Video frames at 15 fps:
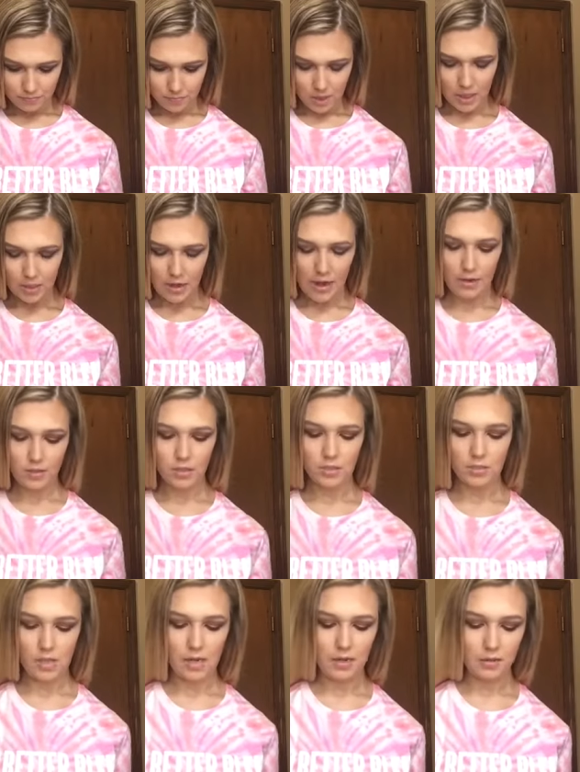Well, I'll,
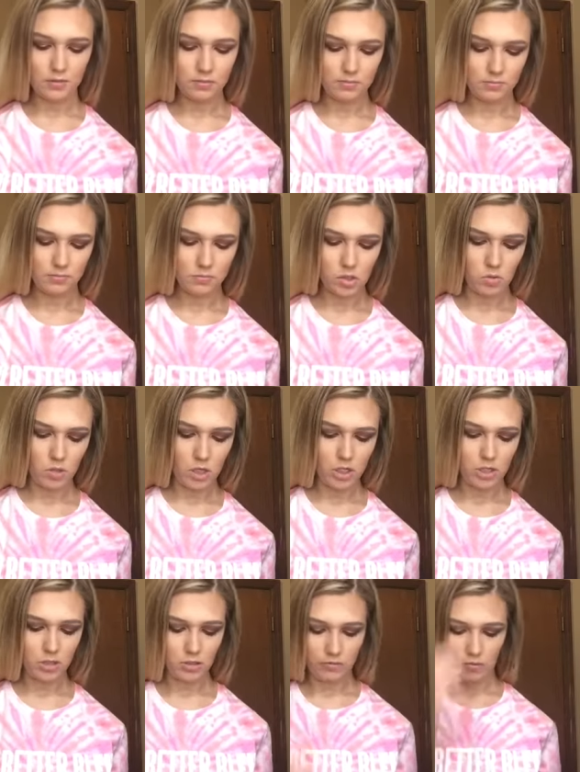I'll
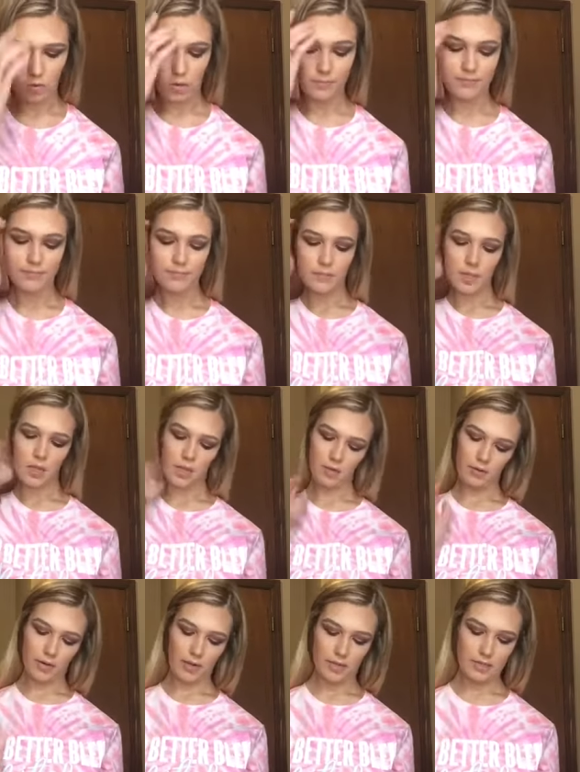swatch the other four.
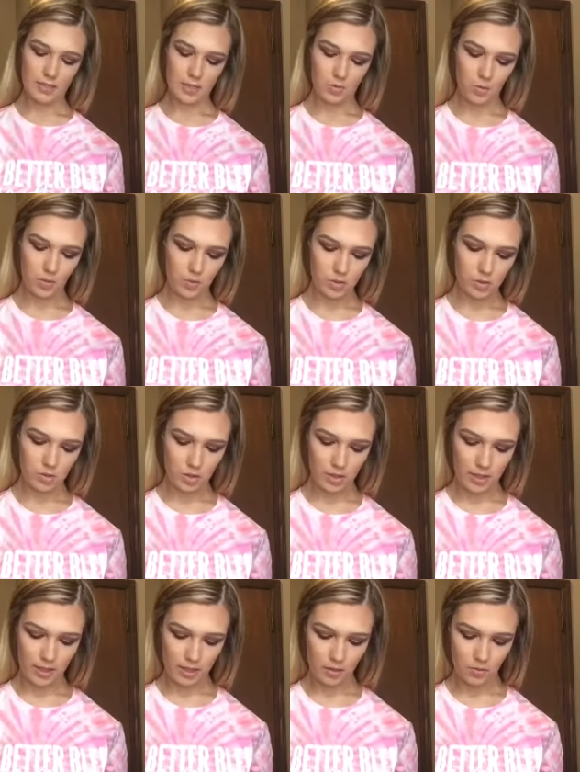Okay, so we will
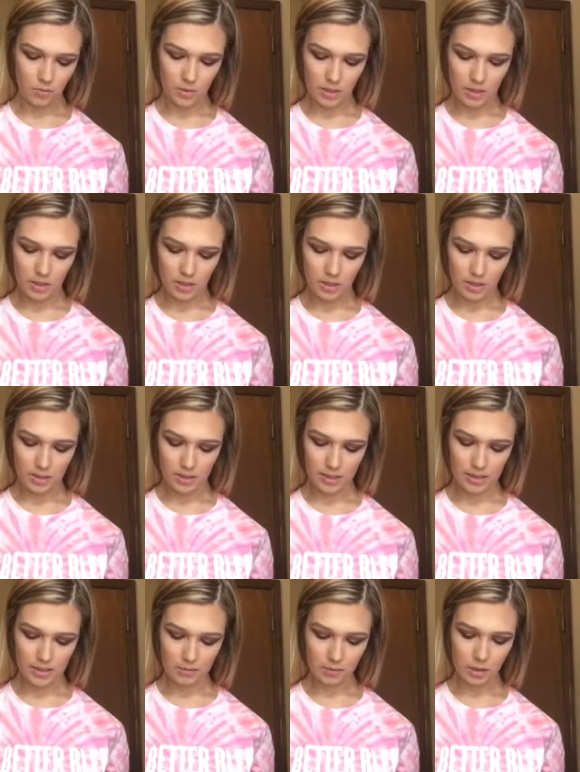start out with
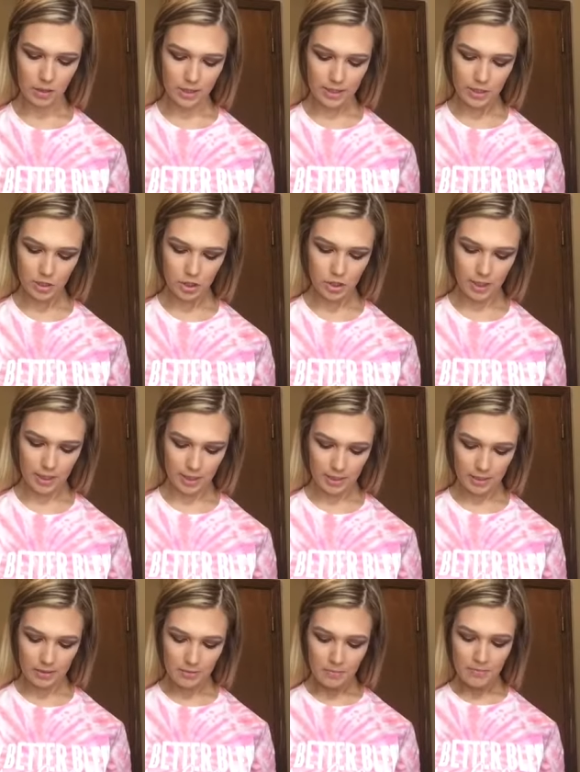um, the lightest
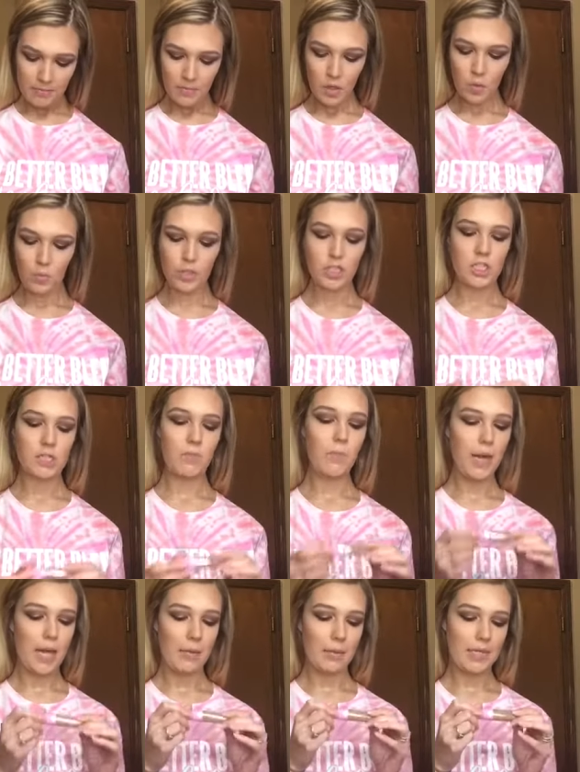shade, which is
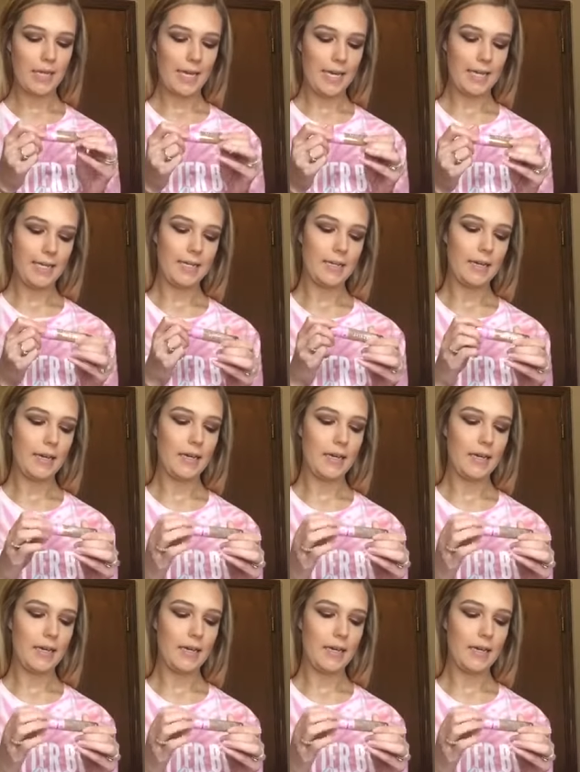Baby Daddy.